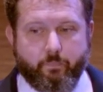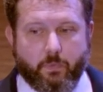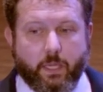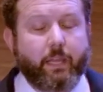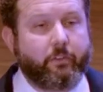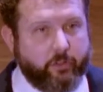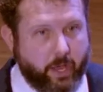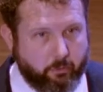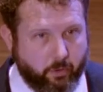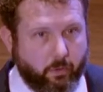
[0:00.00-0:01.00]
In
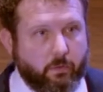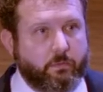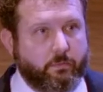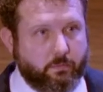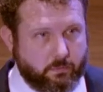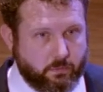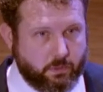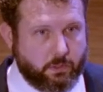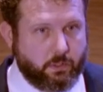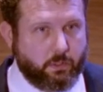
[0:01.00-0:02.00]
general,
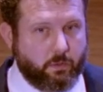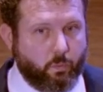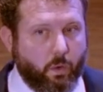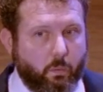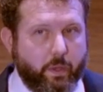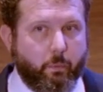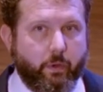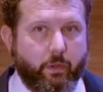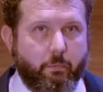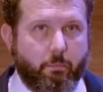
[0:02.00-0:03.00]
what we
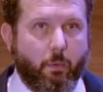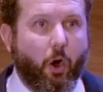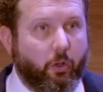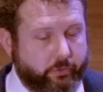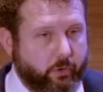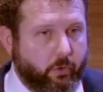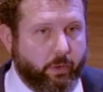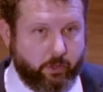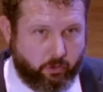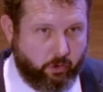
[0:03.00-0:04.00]
would also
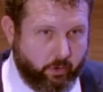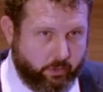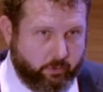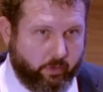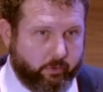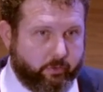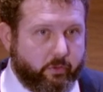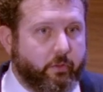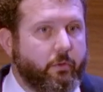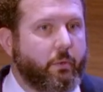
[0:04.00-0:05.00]
encourage others to
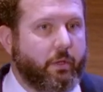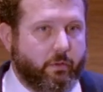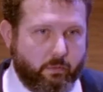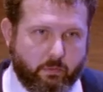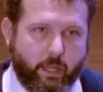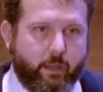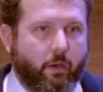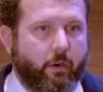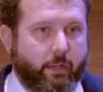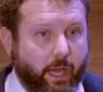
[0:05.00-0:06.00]
do in
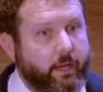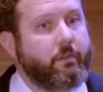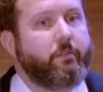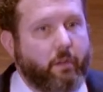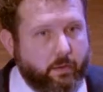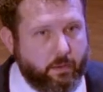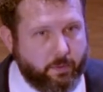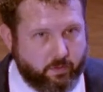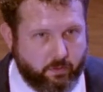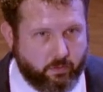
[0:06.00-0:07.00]
our guidance
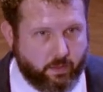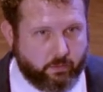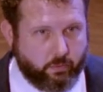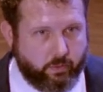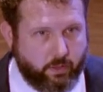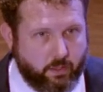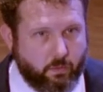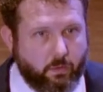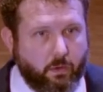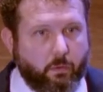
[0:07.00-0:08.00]
documentation, that sort of thing,
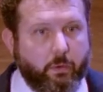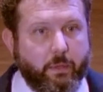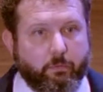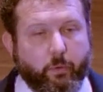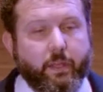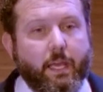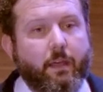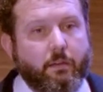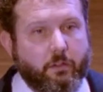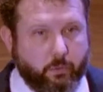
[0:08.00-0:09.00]
would be for the
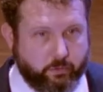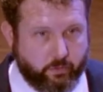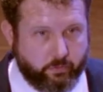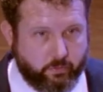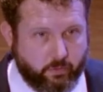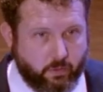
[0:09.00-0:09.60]
end users